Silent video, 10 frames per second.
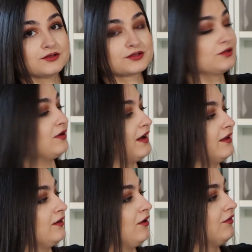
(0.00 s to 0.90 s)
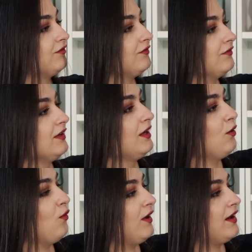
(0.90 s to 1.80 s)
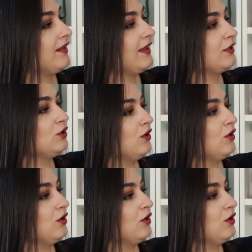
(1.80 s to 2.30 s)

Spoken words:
Also, I often wear like